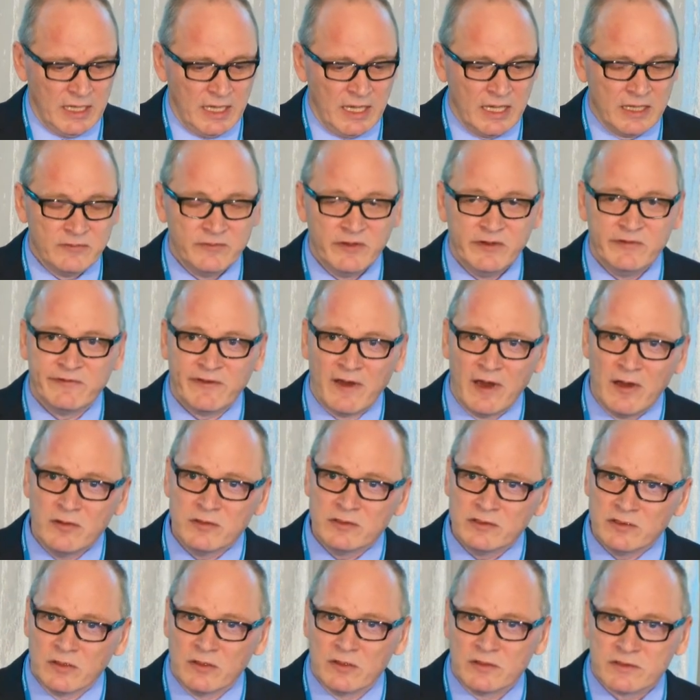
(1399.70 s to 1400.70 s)
And we
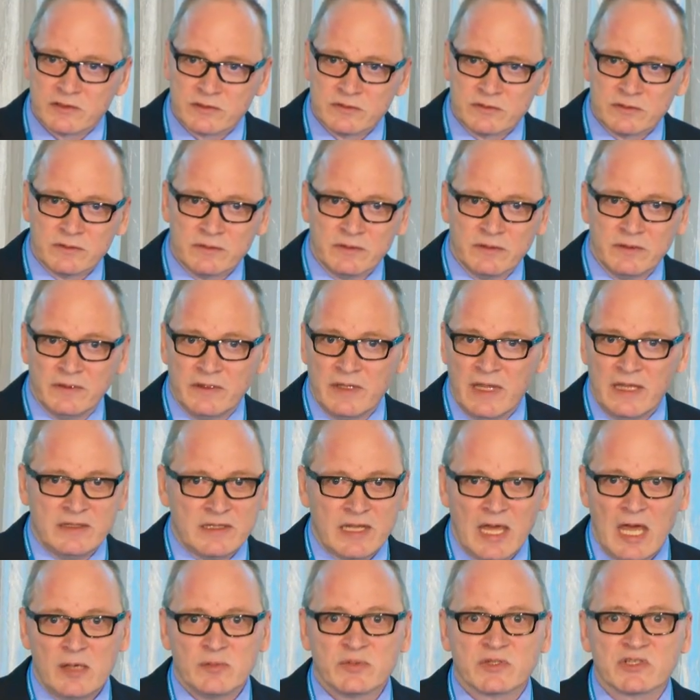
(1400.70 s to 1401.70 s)
found also it
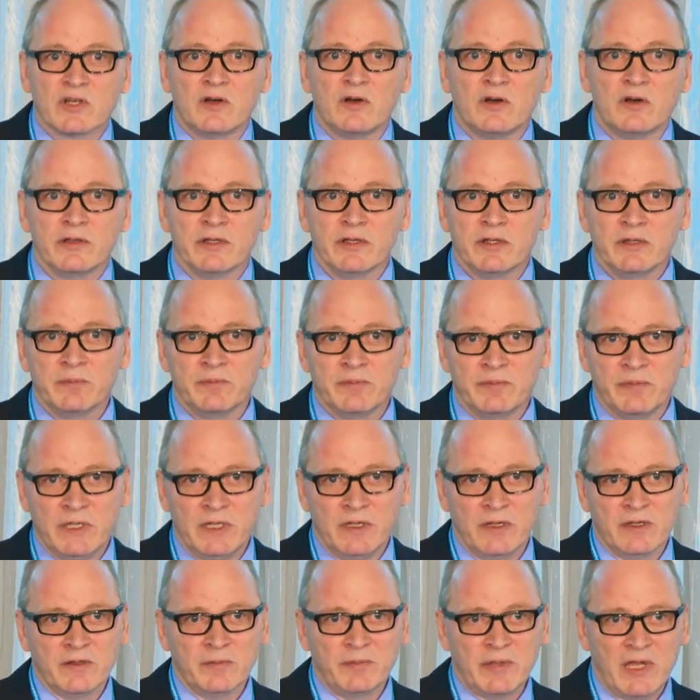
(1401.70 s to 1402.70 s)
helps only
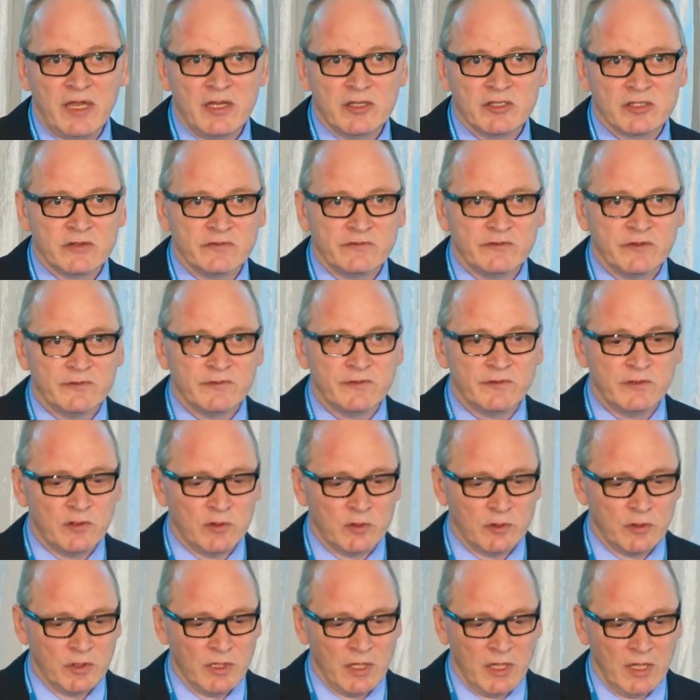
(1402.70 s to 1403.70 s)
a patient with
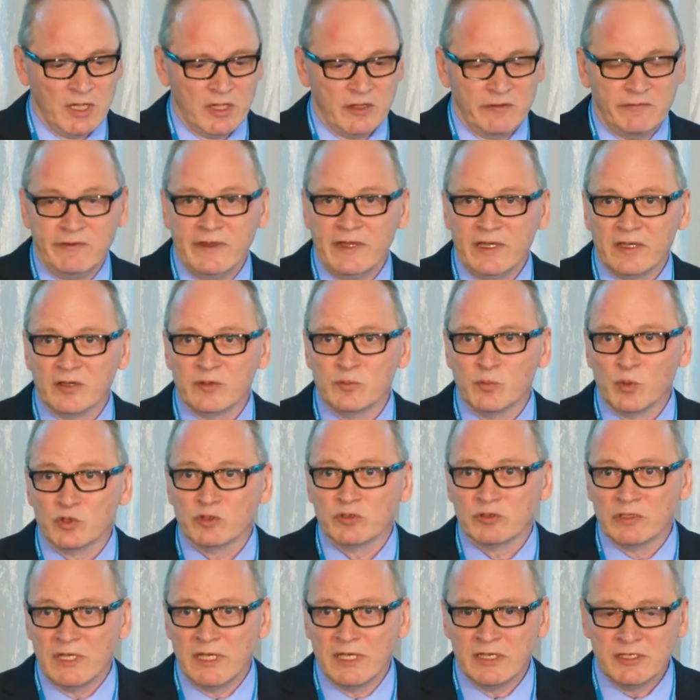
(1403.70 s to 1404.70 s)
low vagal
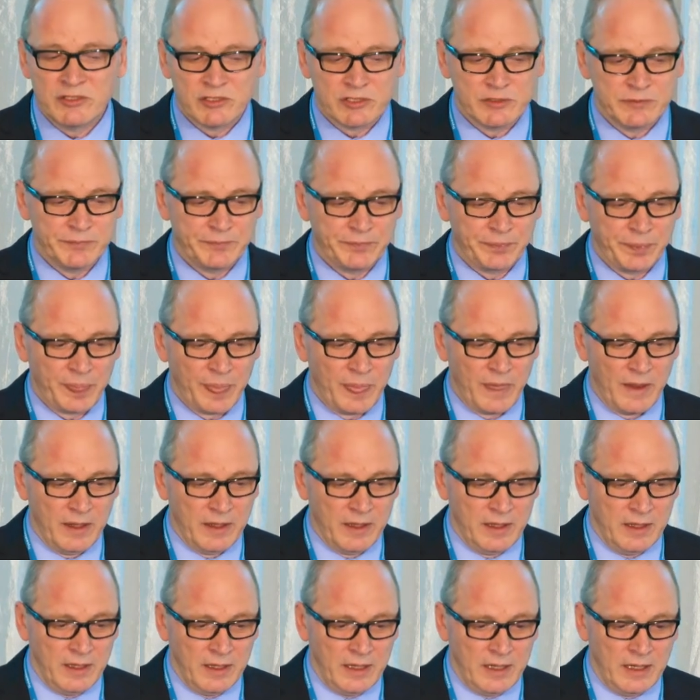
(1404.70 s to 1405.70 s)
modulation.
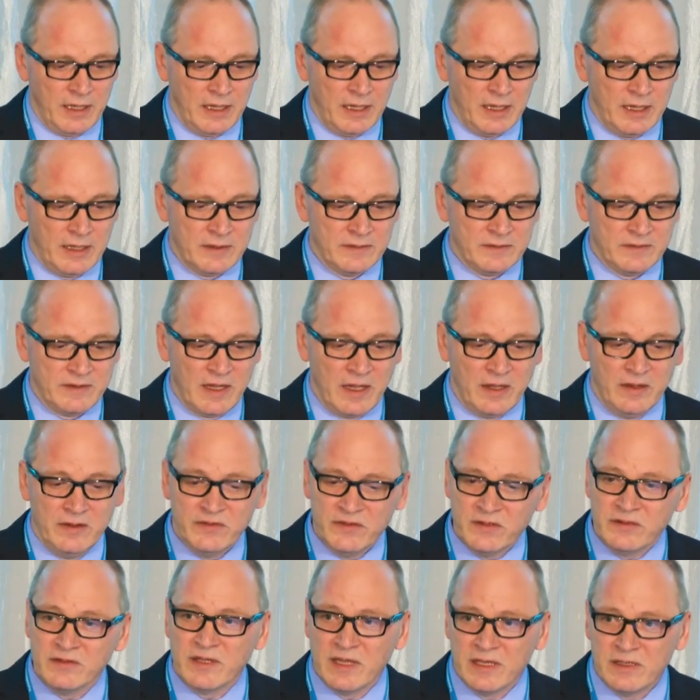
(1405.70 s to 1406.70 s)
And there
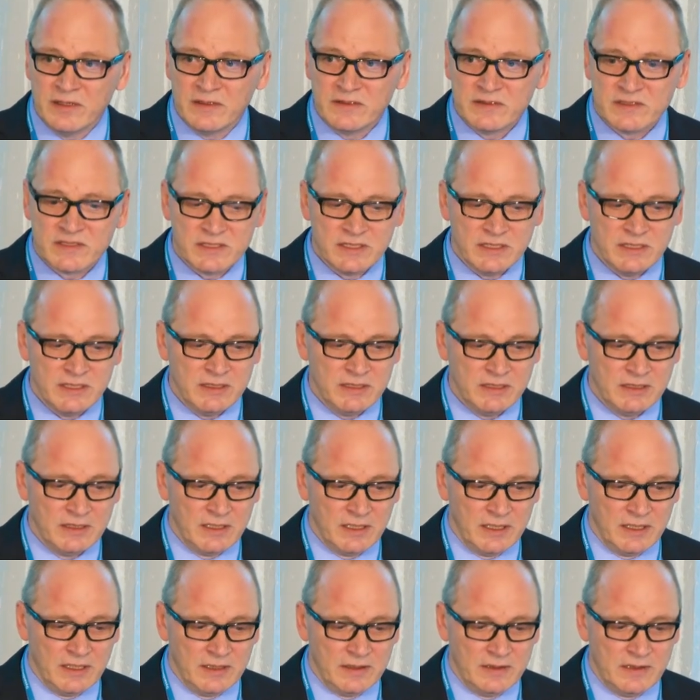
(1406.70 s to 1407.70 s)
is a tendency
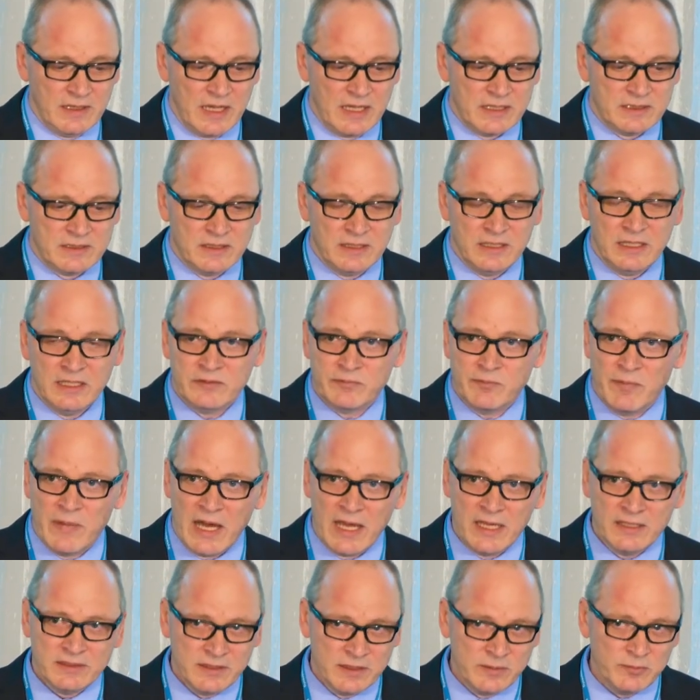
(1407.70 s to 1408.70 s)
that it
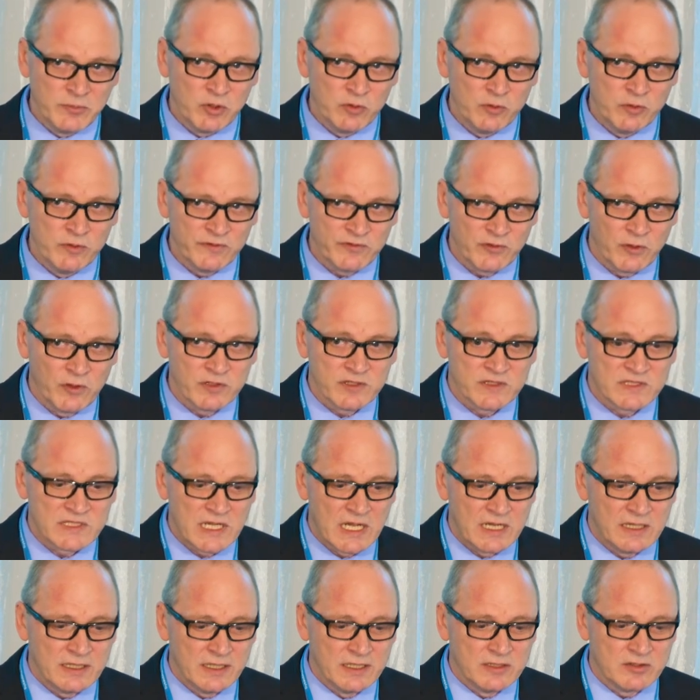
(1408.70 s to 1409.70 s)
might improve
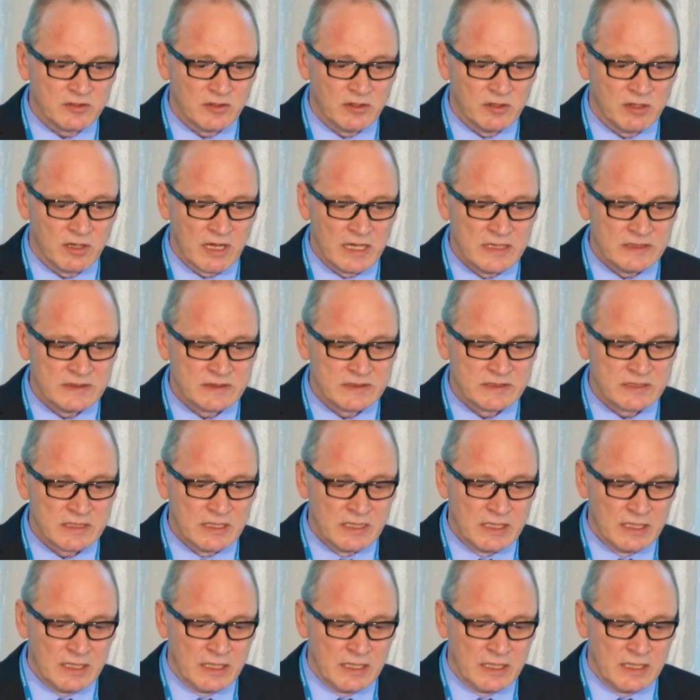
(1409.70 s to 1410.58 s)
orthostatic intolerance.